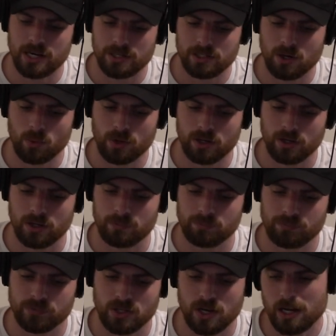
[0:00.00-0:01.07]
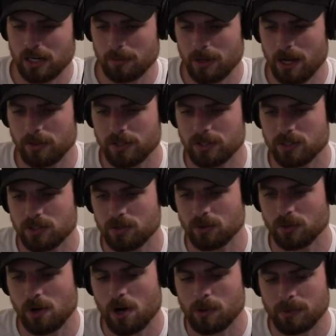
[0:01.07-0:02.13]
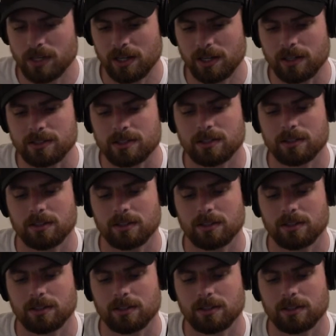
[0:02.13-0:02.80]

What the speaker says: I don't want to talk about this too long because,